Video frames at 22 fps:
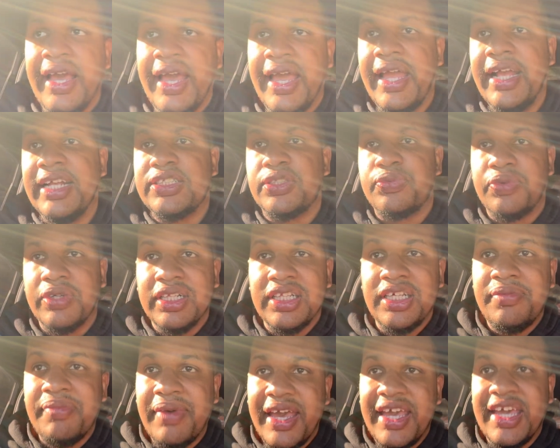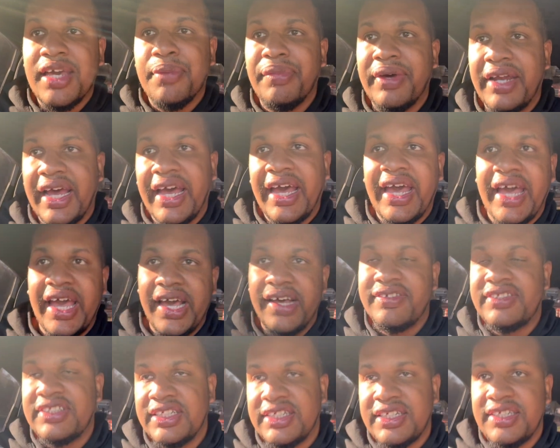it's really making, but I
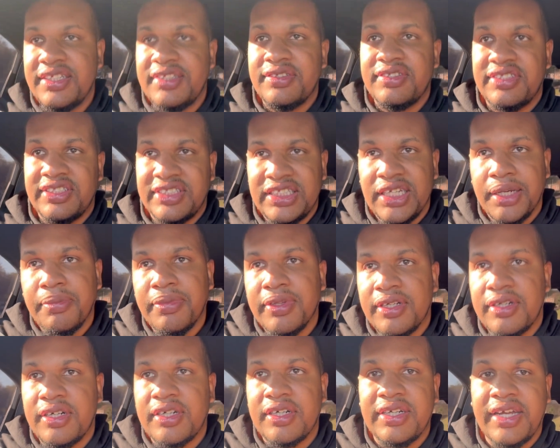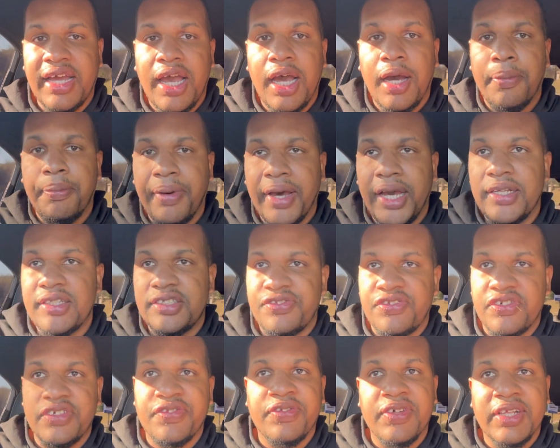have seen similar
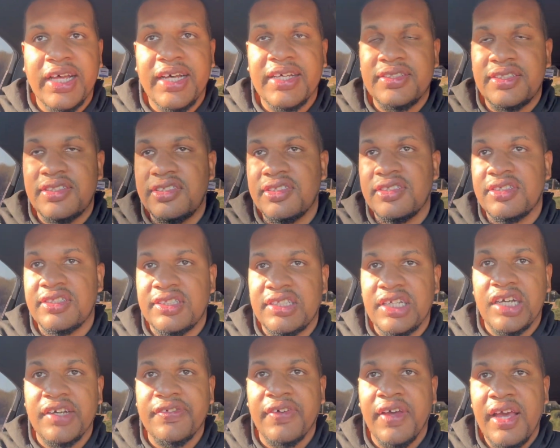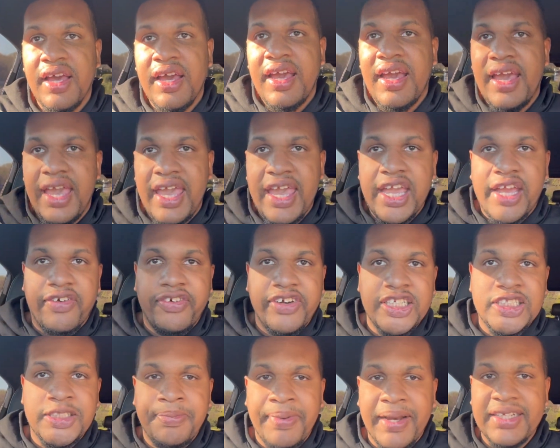downpipes for velocities and stuff
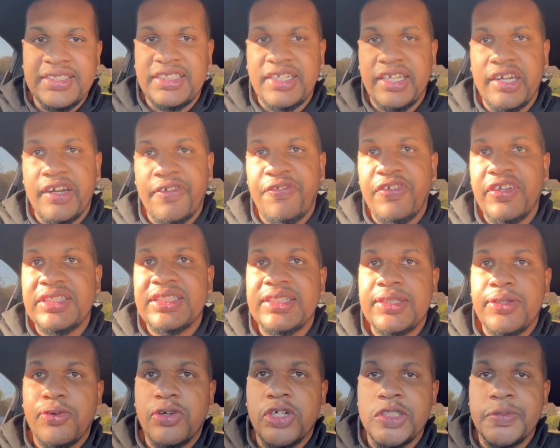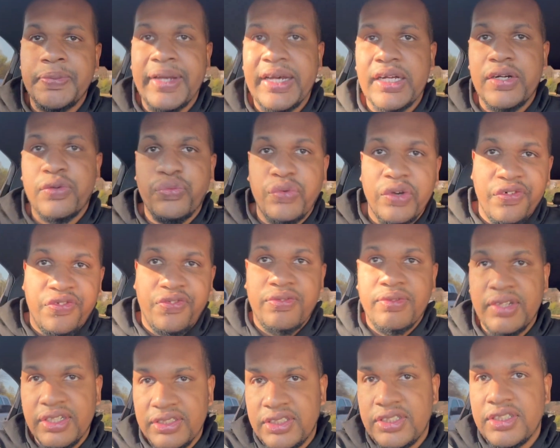increase by 10 or 15 horsepower
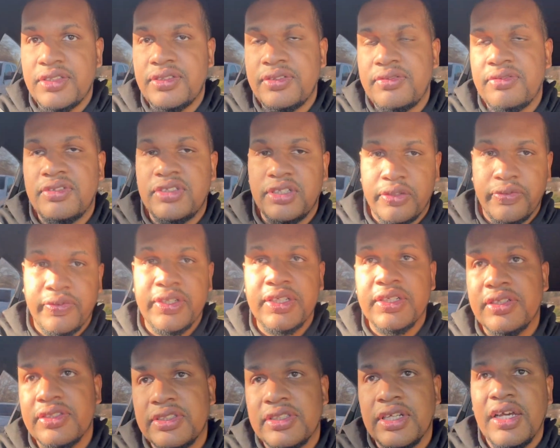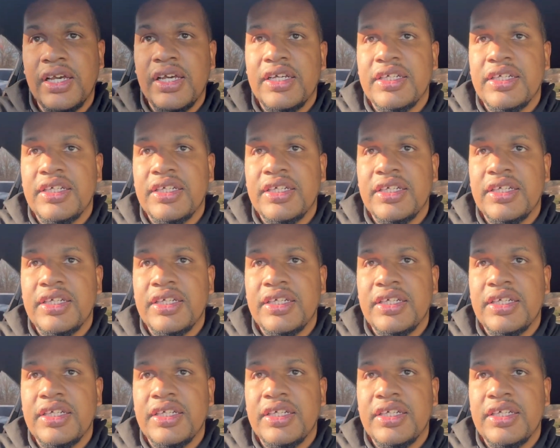with the tune to the wheels.